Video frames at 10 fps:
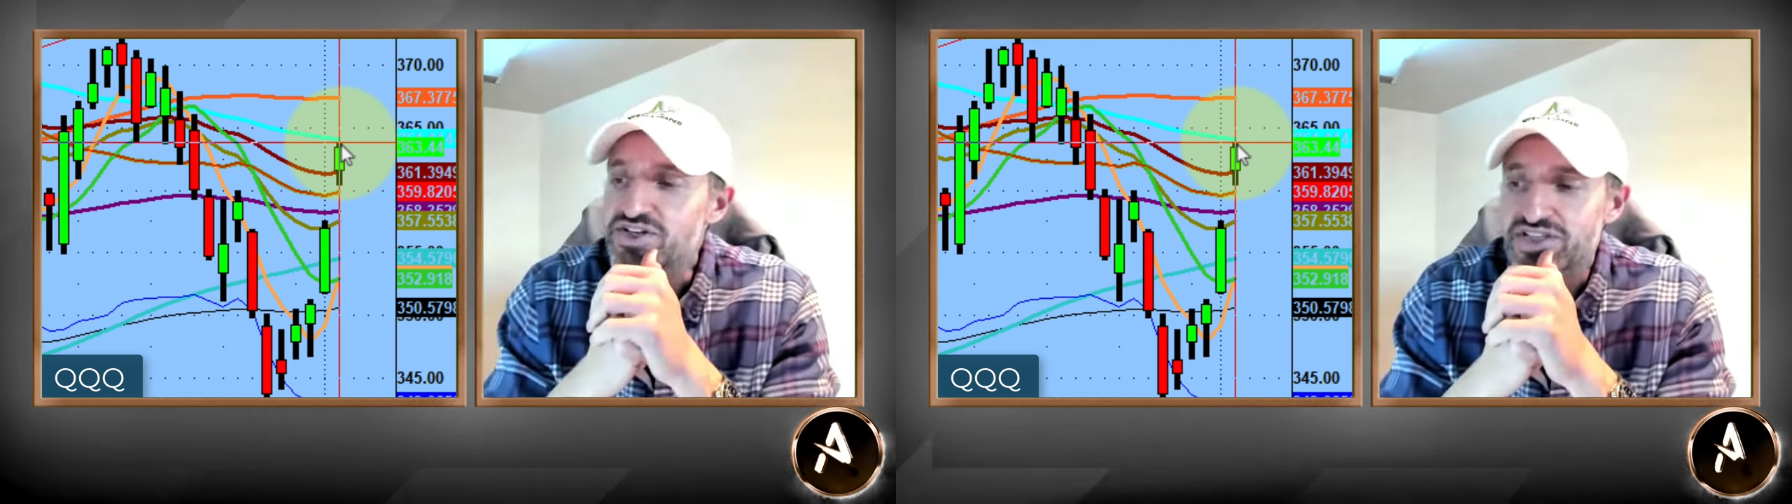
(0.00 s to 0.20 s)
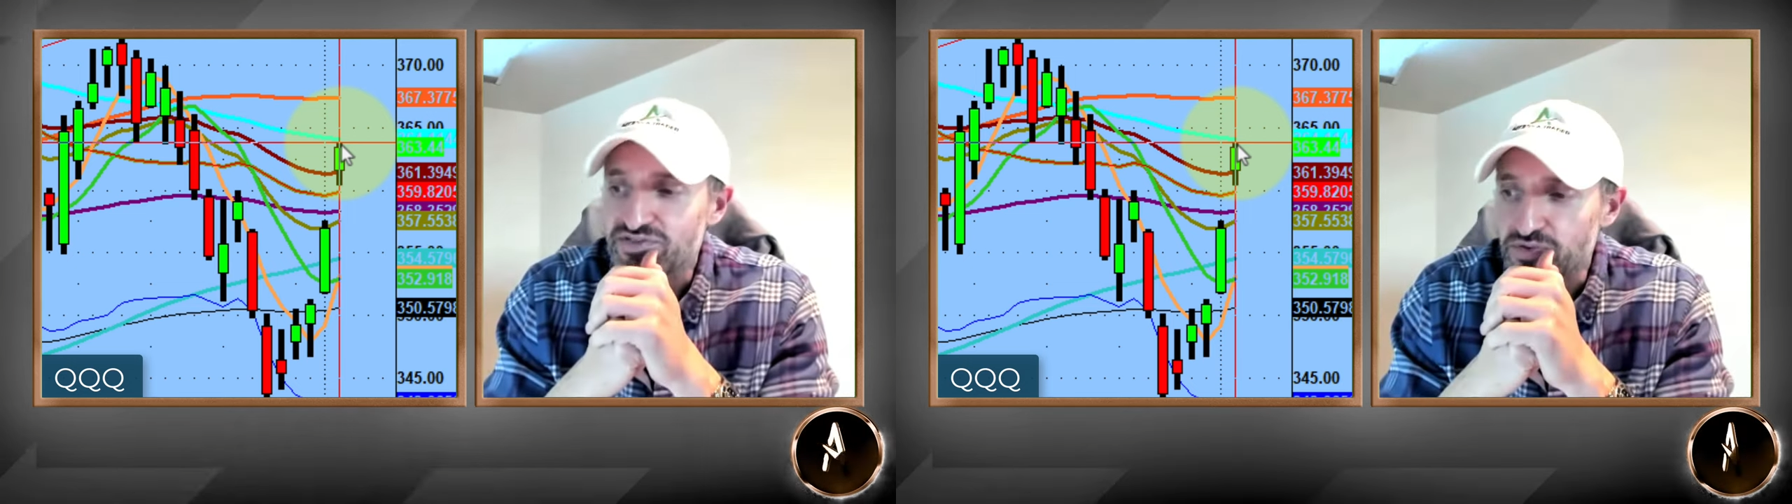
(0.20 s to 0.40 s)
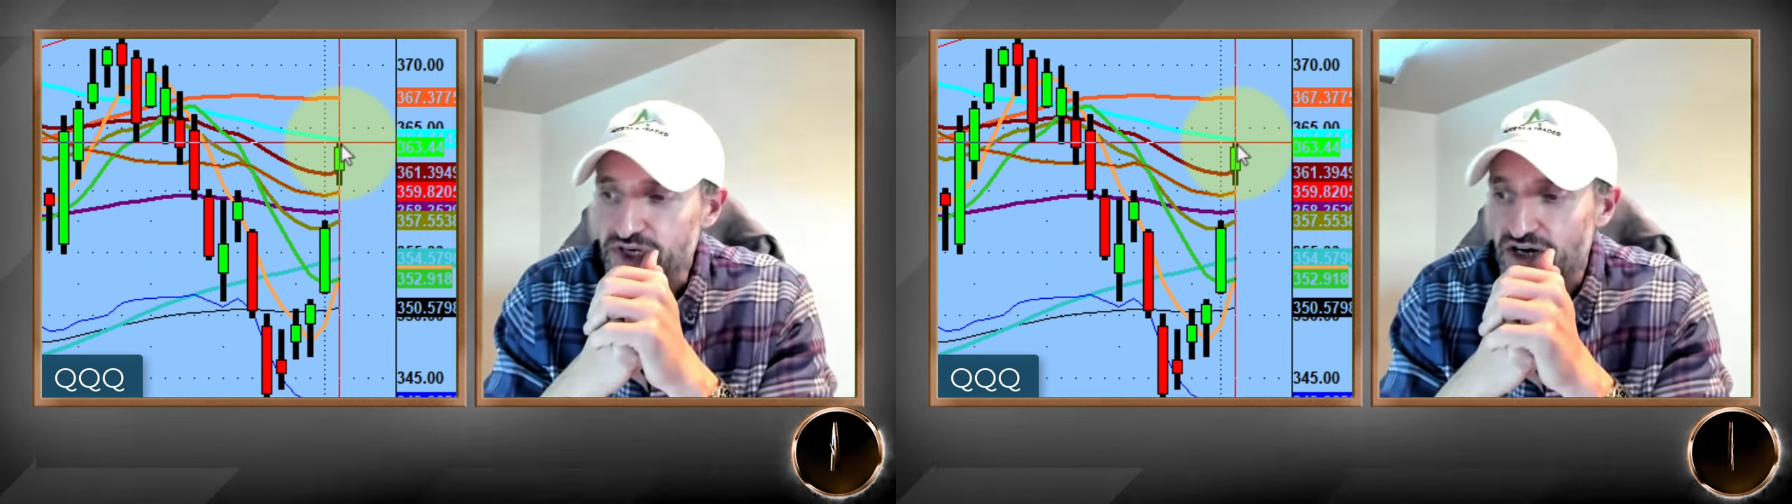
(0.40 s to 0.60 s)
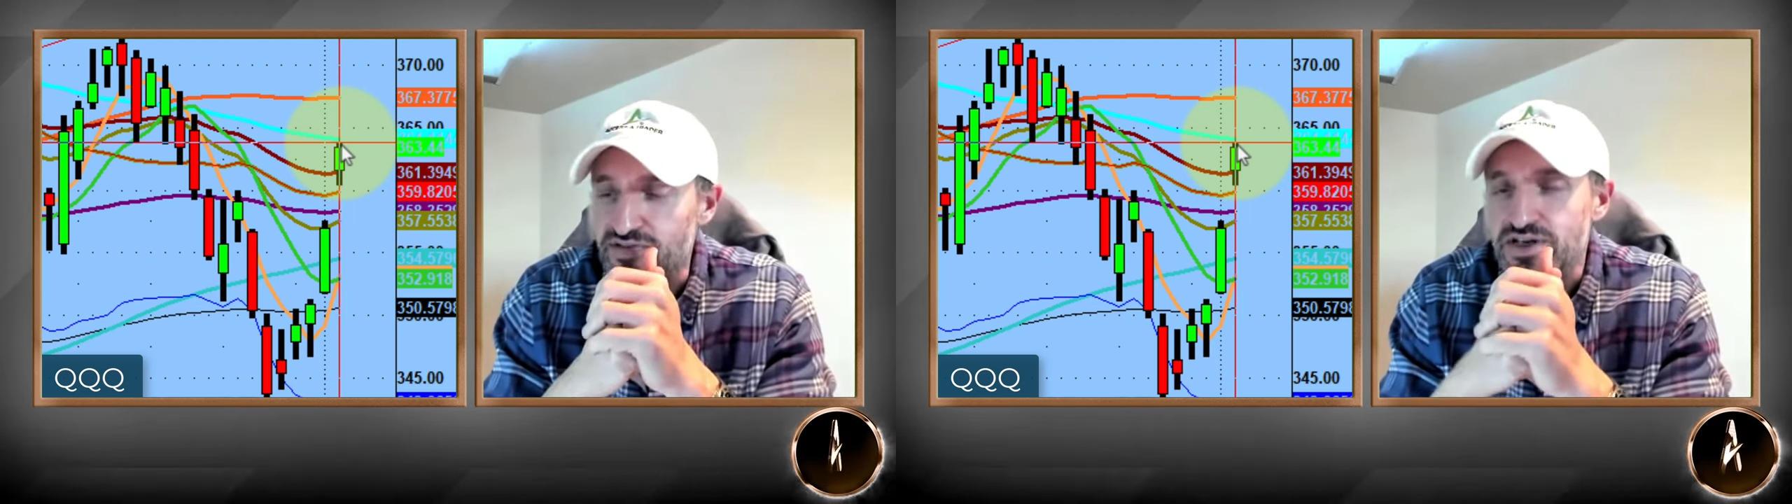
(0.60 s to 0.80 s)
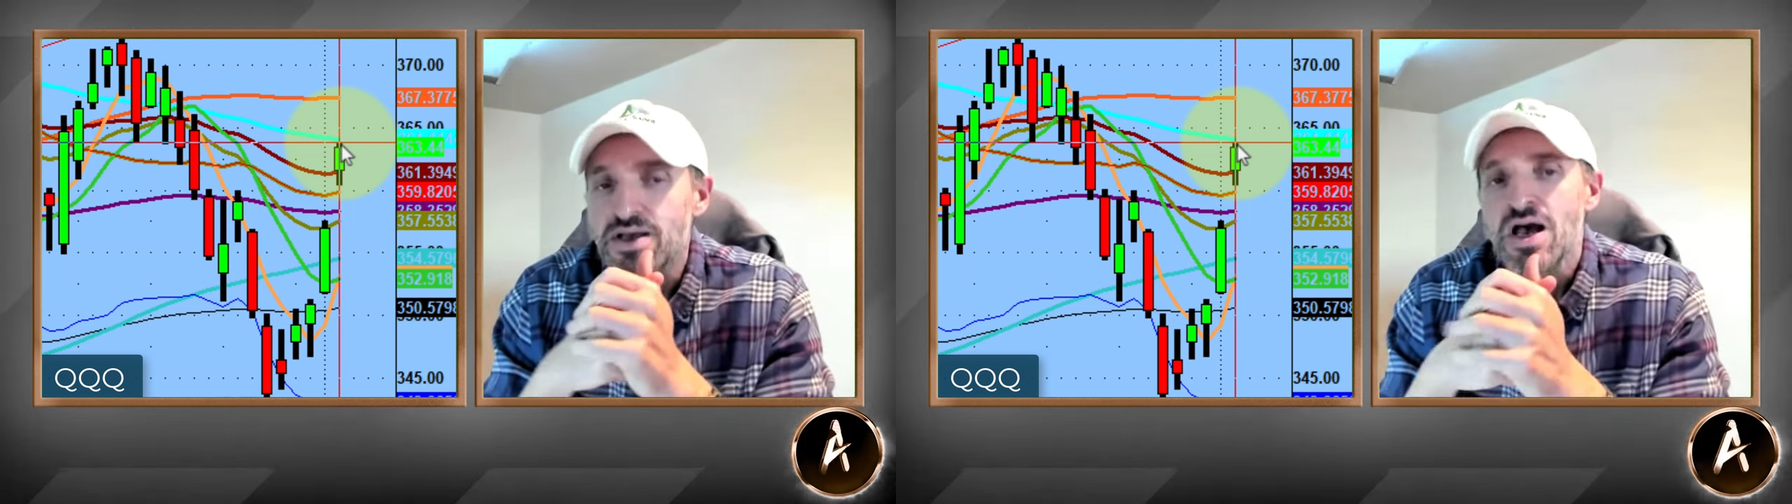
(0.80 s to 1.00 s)
They just never
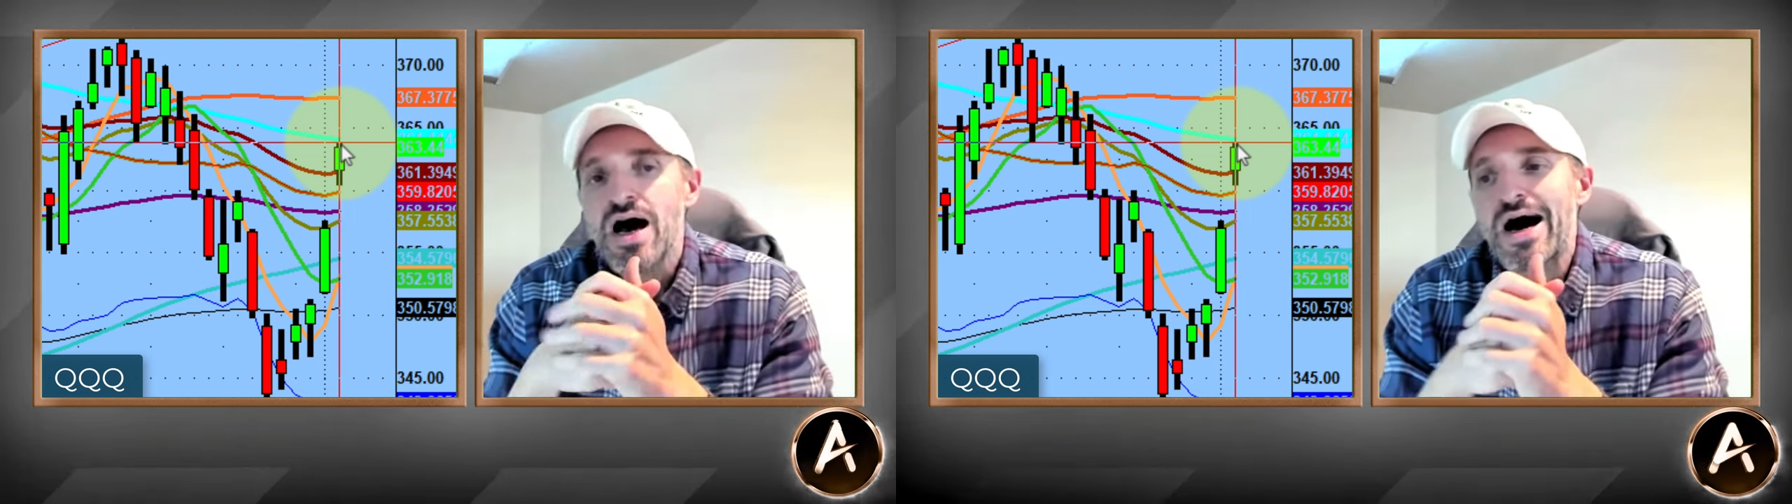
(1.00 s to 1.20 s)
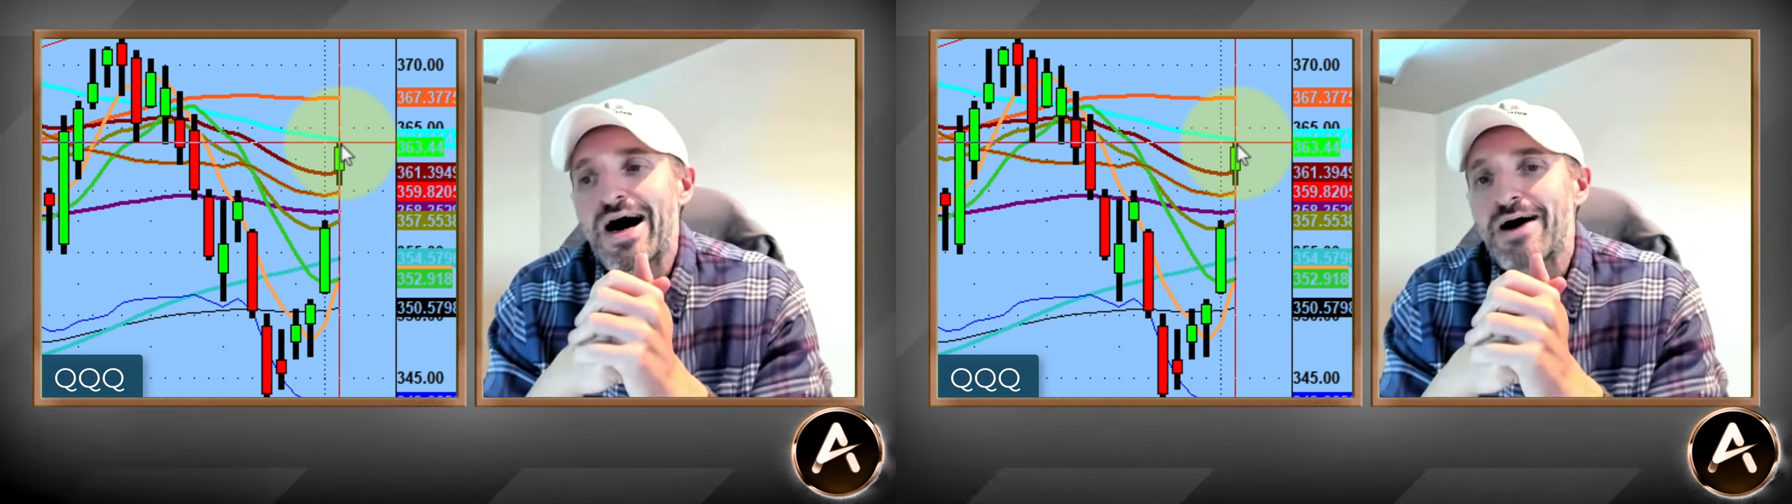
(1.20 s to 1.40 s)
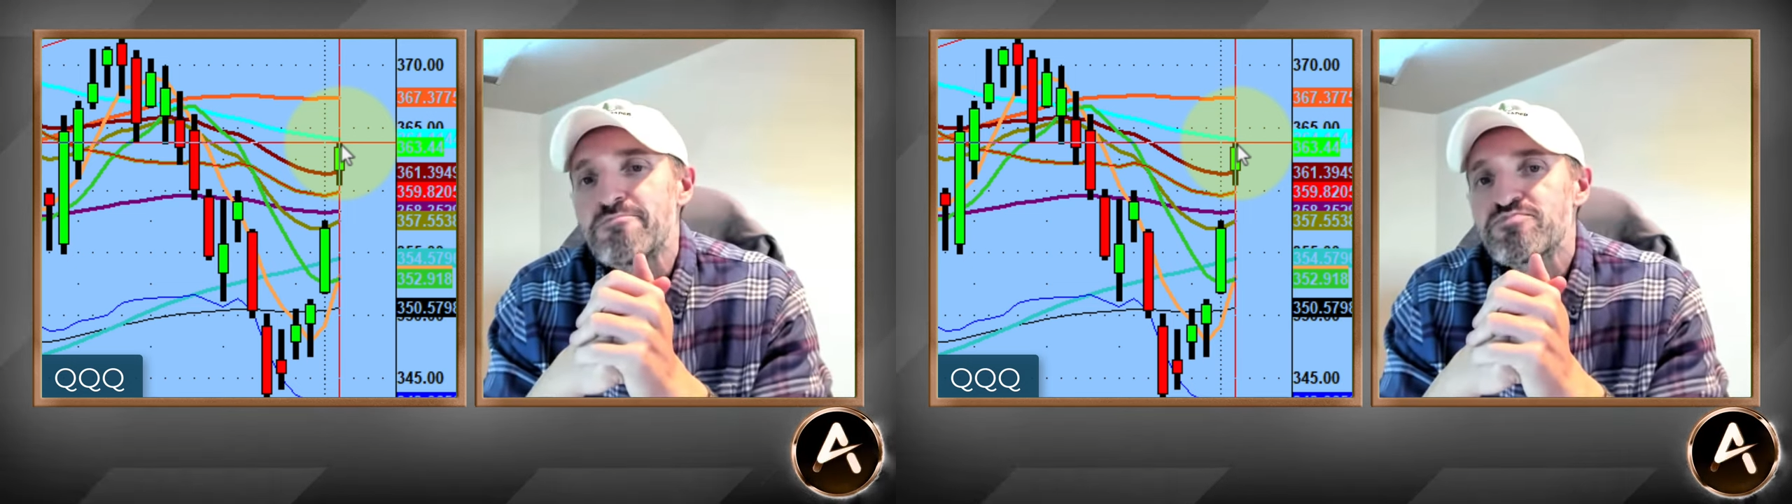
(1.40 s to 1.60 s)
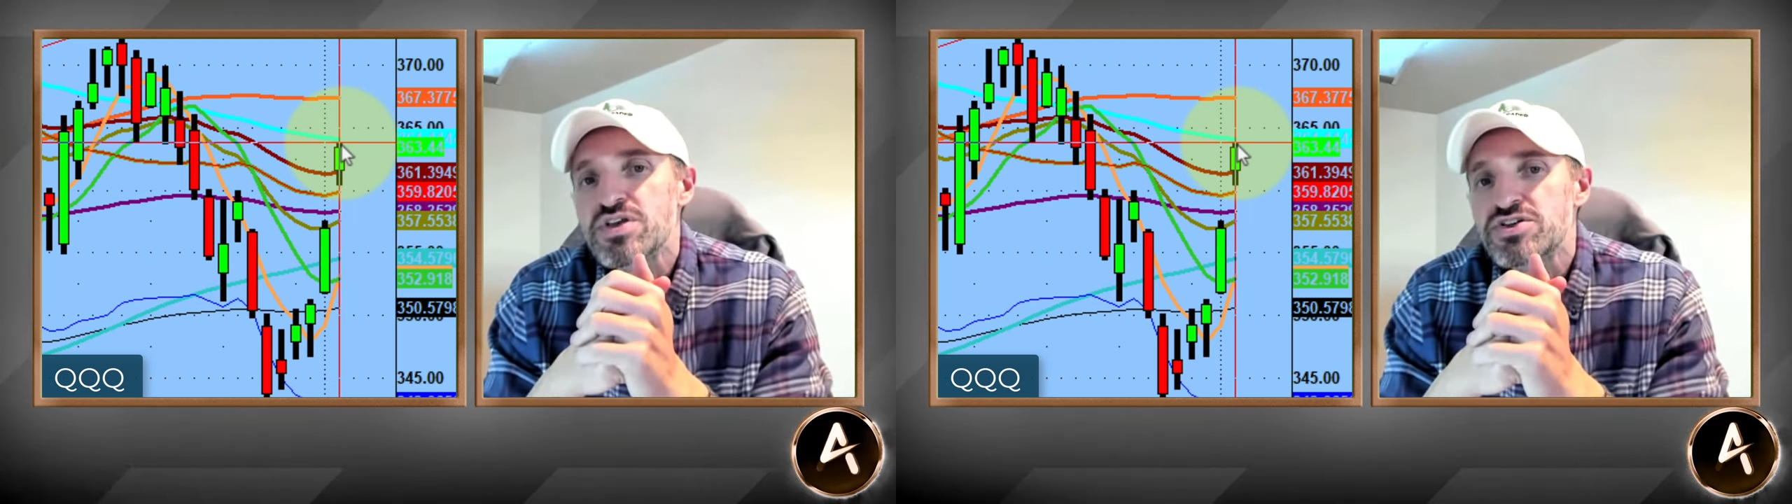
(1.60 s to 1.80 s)
recovered. Um,